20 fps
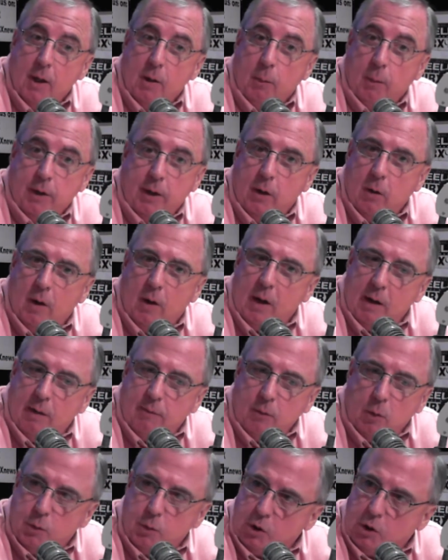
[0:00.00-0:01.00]
When they don't
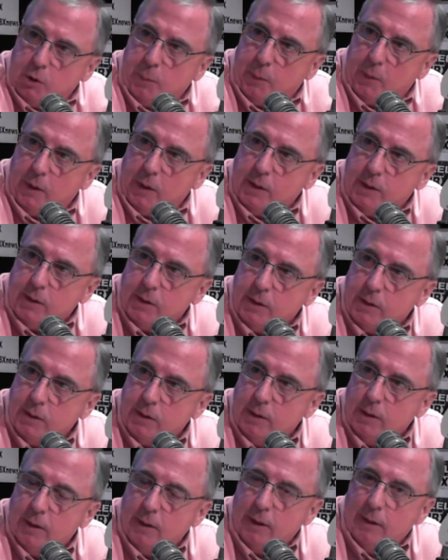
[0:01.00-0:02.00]
have those
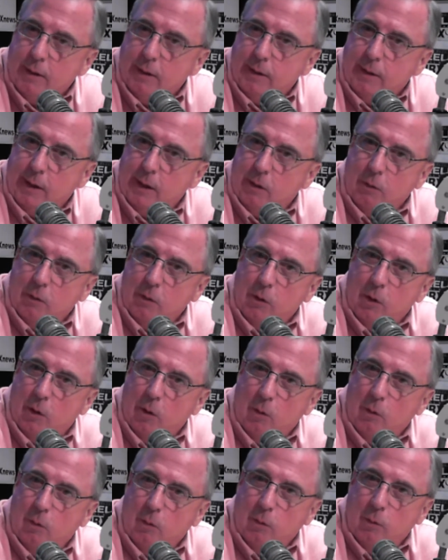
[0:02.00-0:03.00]
experiences they don't, they
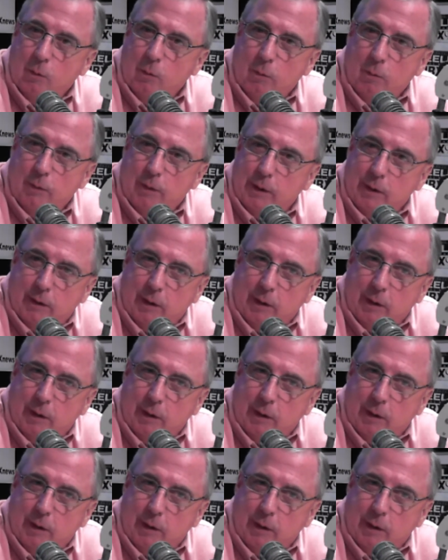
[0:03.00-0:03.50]
don't know.